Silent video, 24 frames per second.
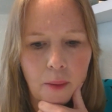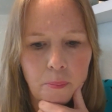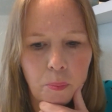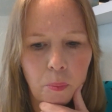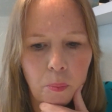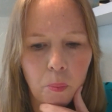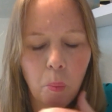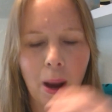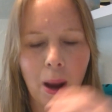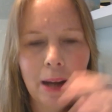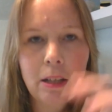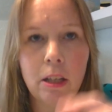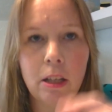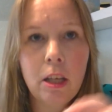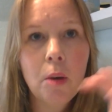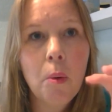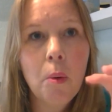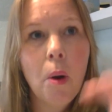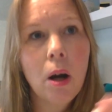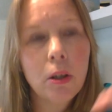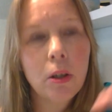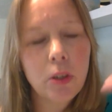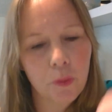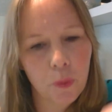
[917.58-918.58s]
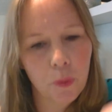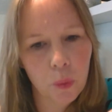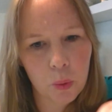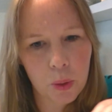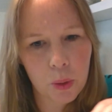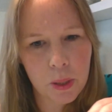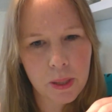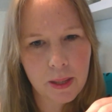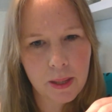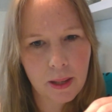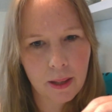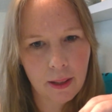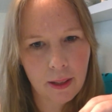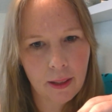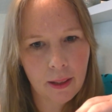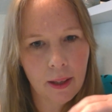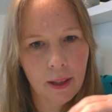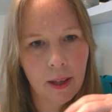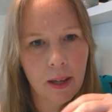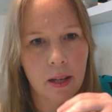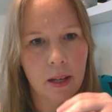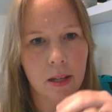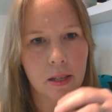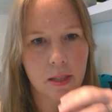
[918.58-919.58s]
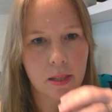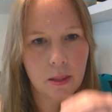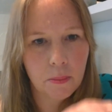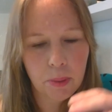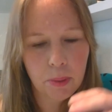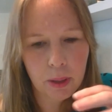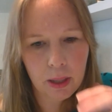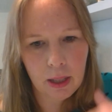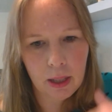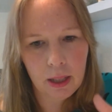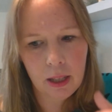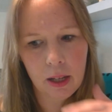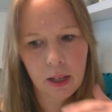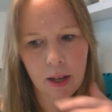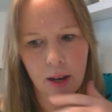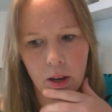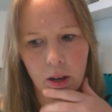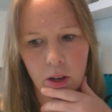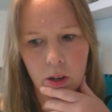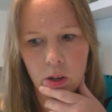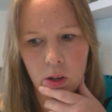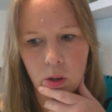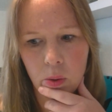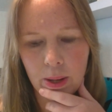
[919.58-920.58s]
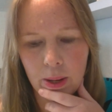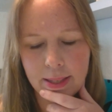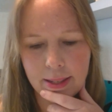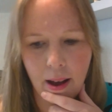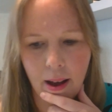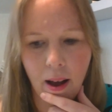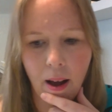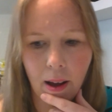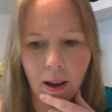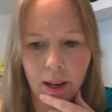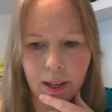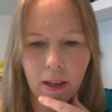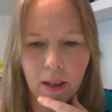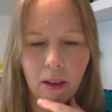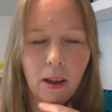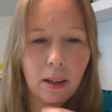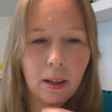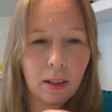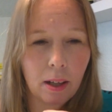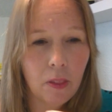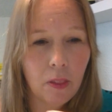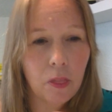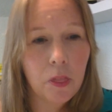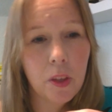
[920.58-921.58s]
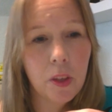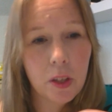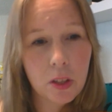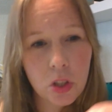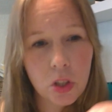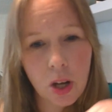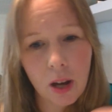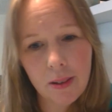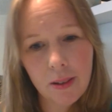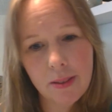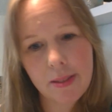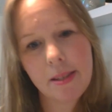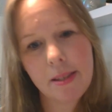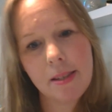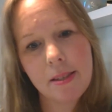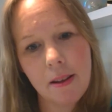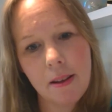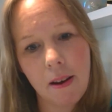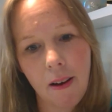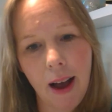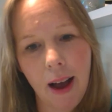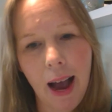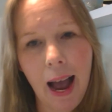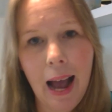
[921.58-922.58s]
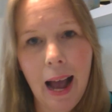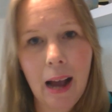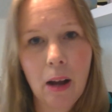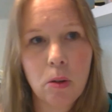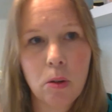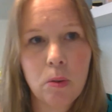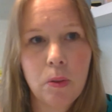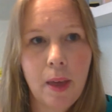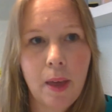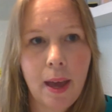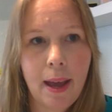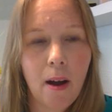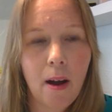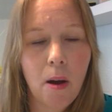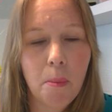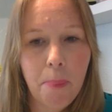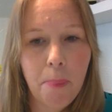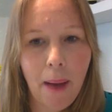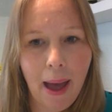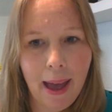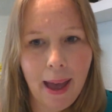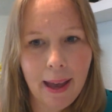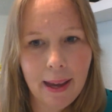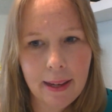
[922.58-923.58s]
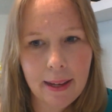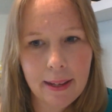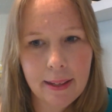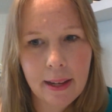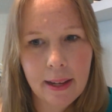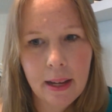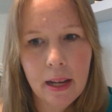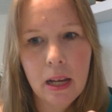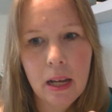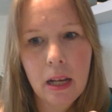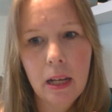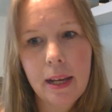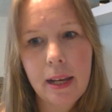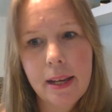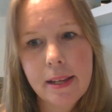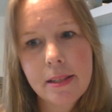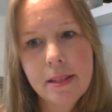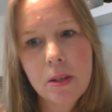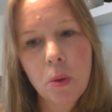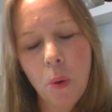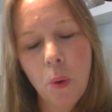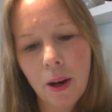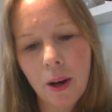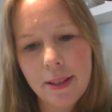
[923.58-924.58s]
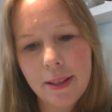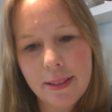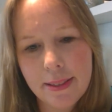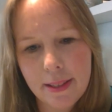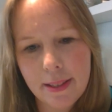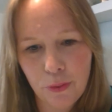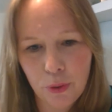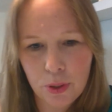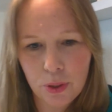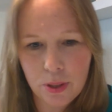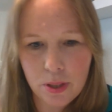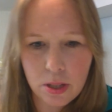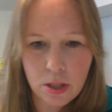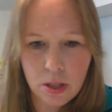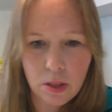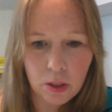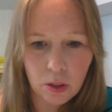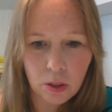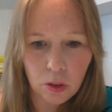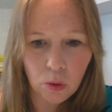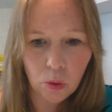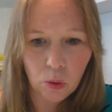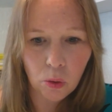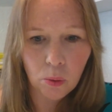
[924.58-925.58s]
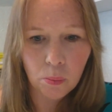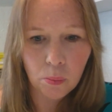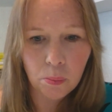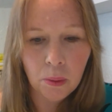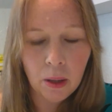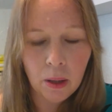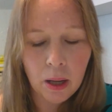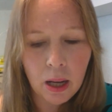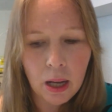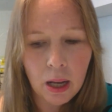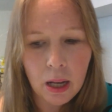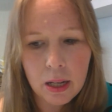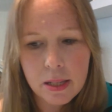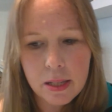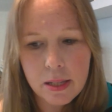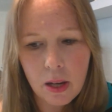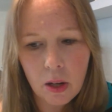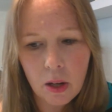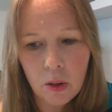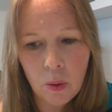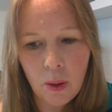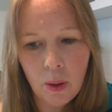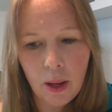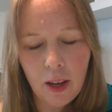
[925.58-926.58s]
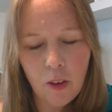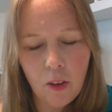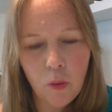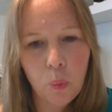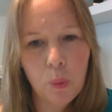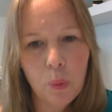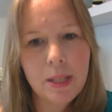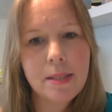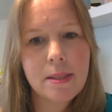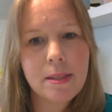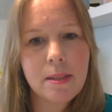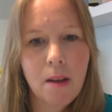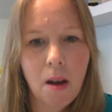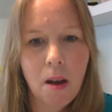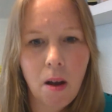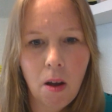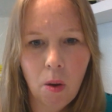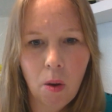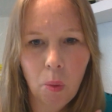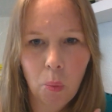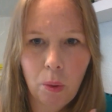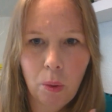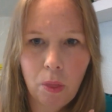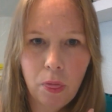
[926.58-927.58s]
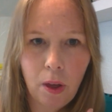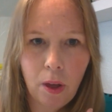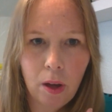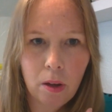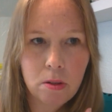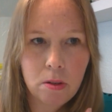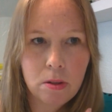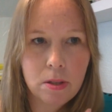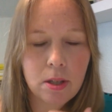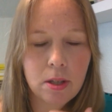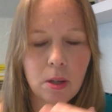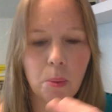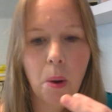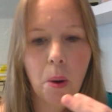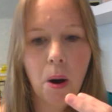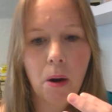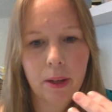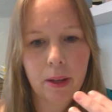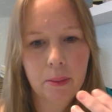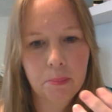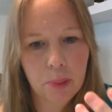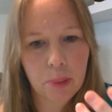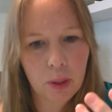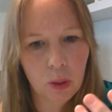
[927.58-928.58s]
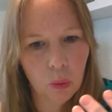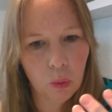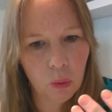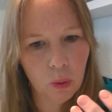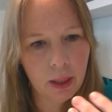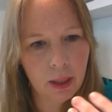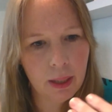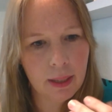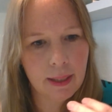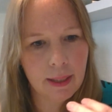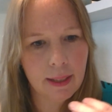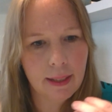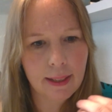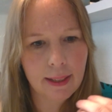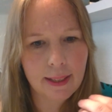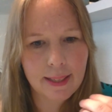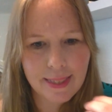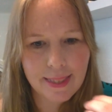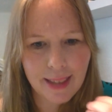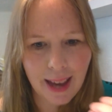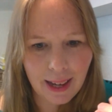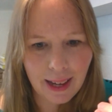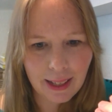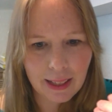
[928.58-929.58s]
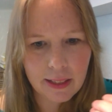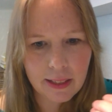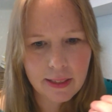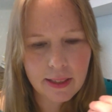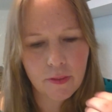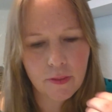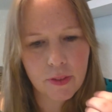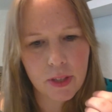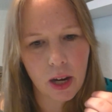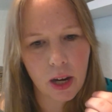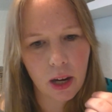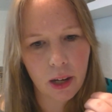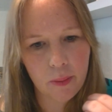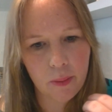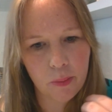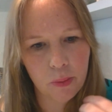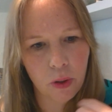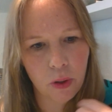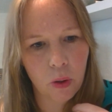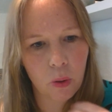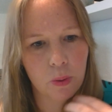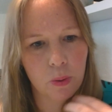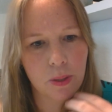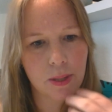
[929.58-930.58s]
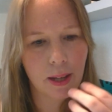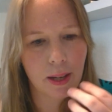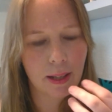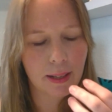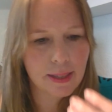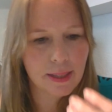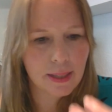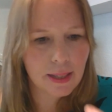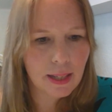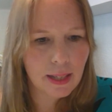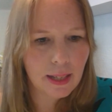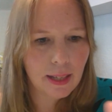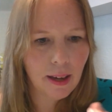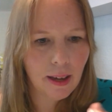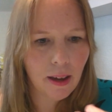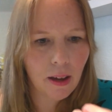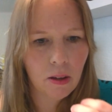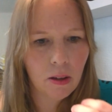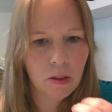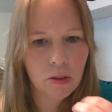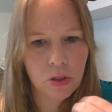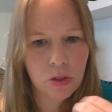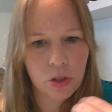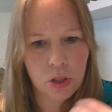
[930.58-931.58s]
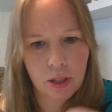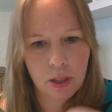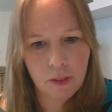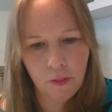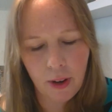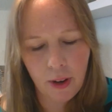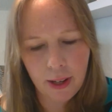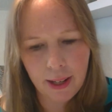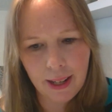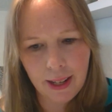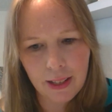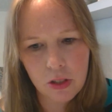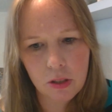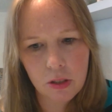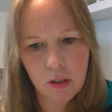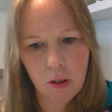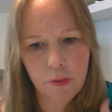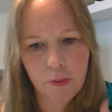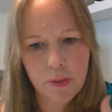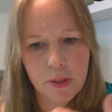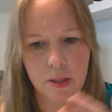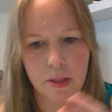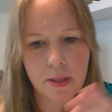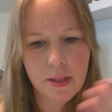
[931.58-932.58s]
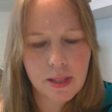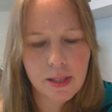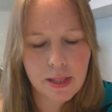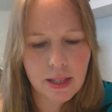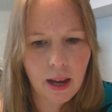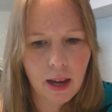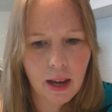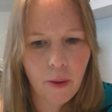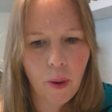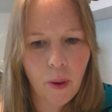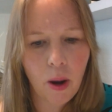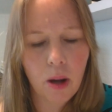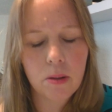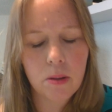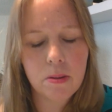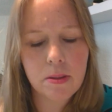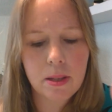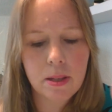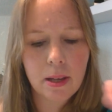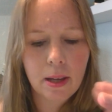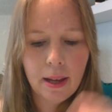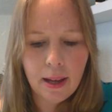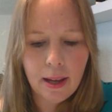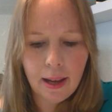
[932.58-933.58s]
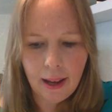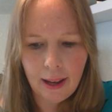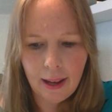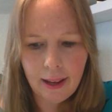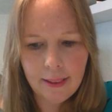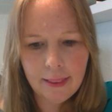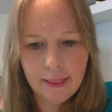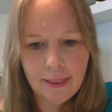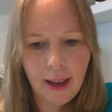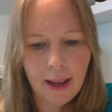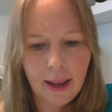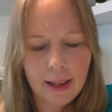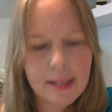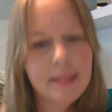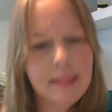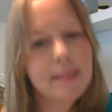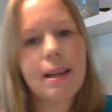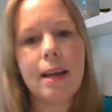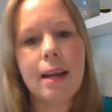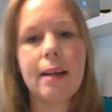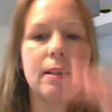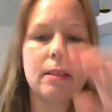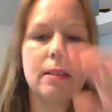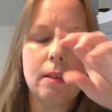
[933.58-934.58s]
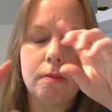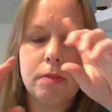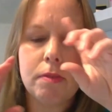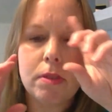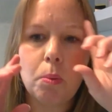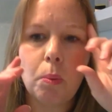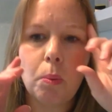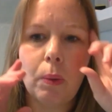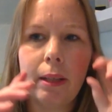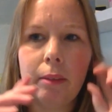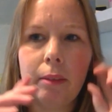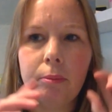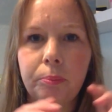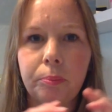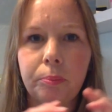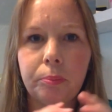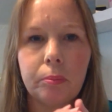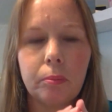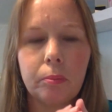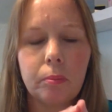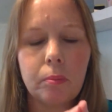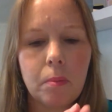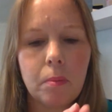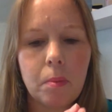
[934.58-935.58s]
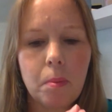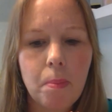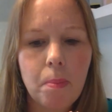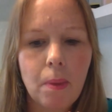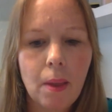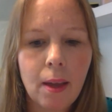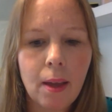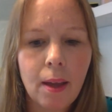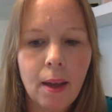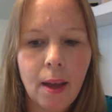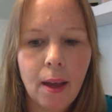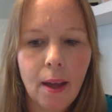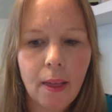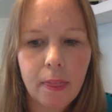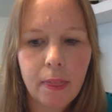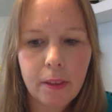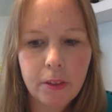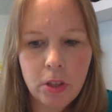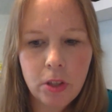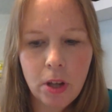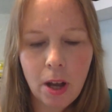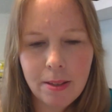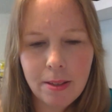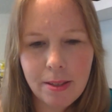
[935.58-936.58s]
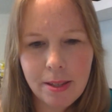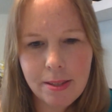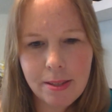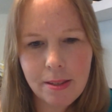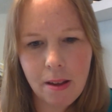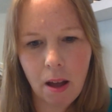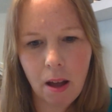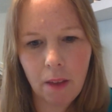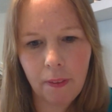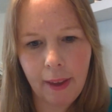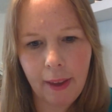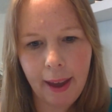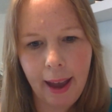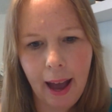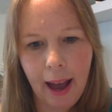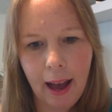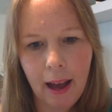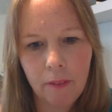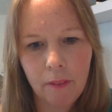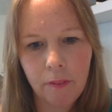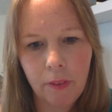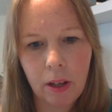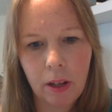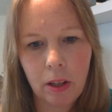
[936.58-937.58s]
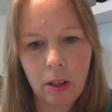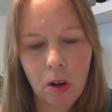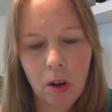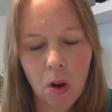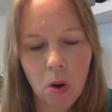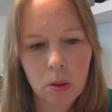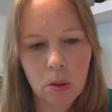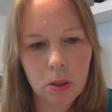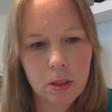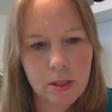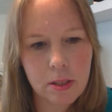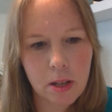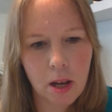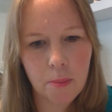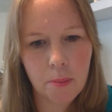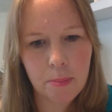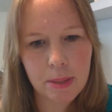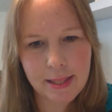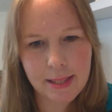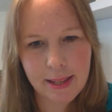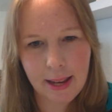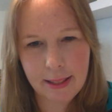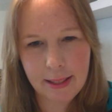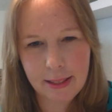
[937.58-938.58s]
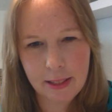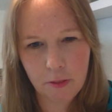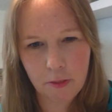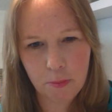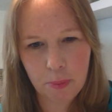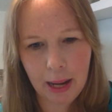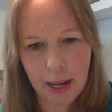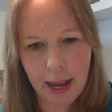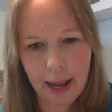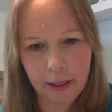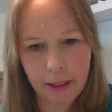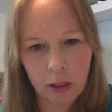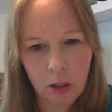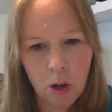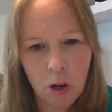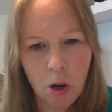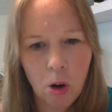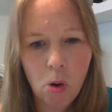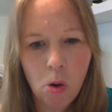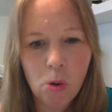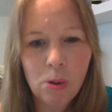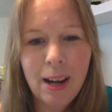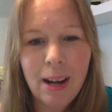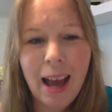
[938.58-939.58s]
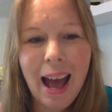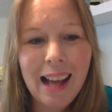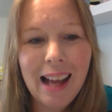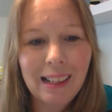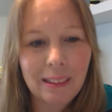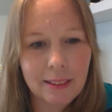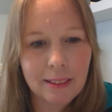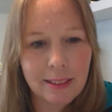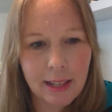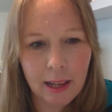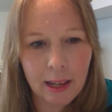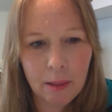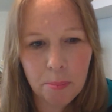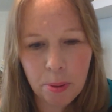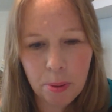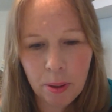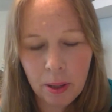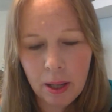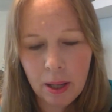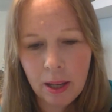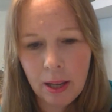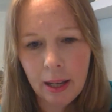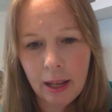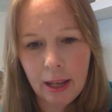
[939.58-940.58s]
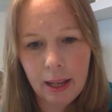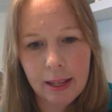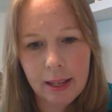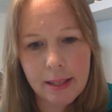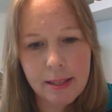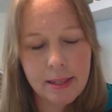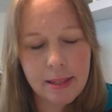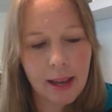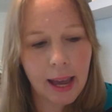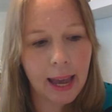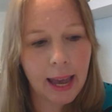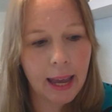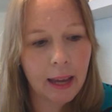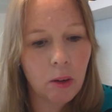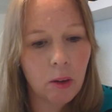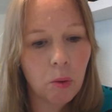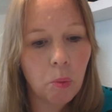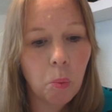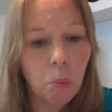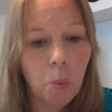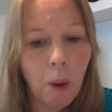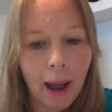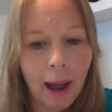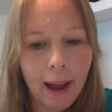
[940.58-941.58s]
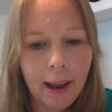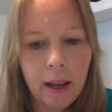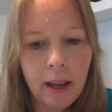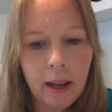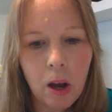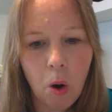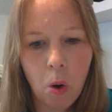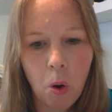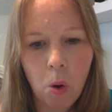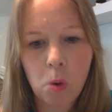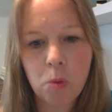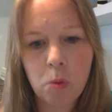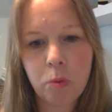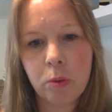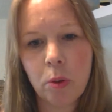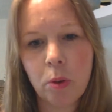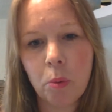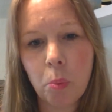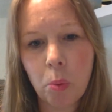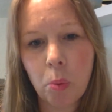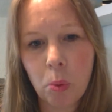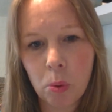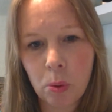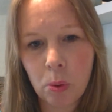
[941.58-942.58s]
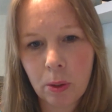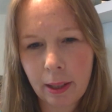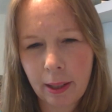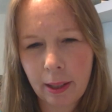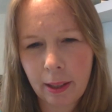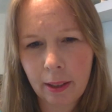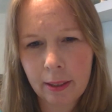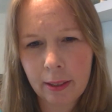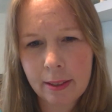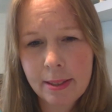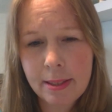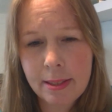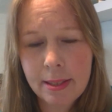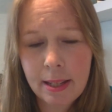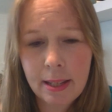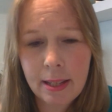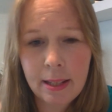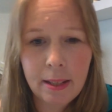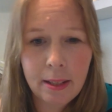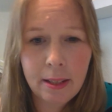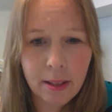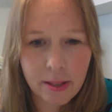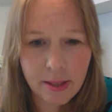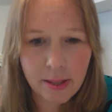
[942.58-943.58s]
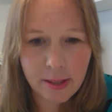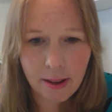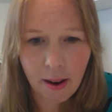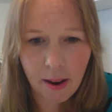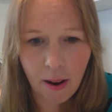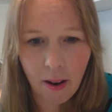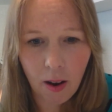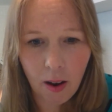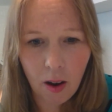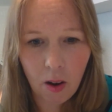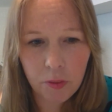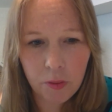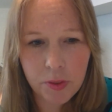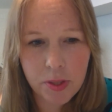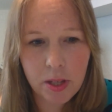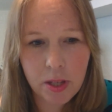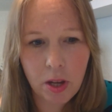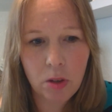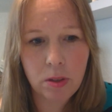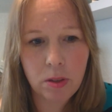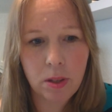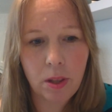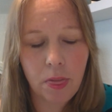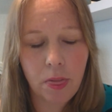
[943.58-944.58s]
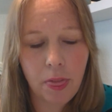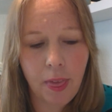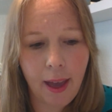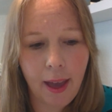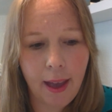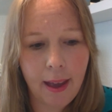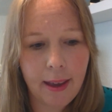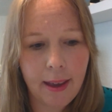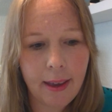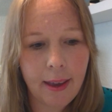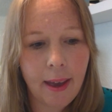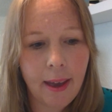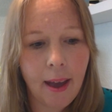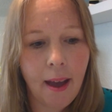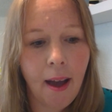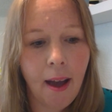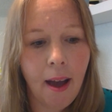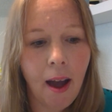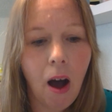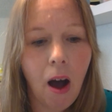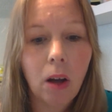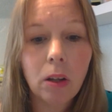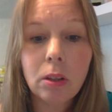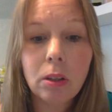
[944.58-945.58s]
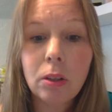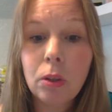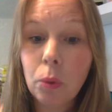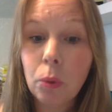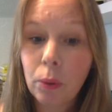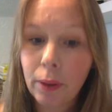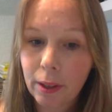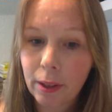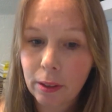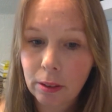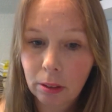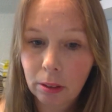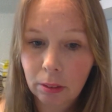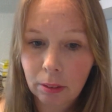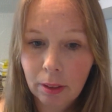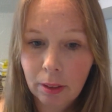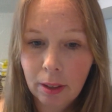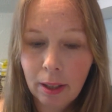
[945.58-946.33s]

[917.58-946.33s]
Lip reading: when you are divorcing somebody who is a high earner, the chances are how they are paid is quite different to the norm. So if we start with those who are employed in executive type roles like CEOs, chief financial officers, COOs, in that executive suite, the chances are they have a long-term incentive plan, or an LTIP. It's a way of rewarding senior staff so that they are loyal.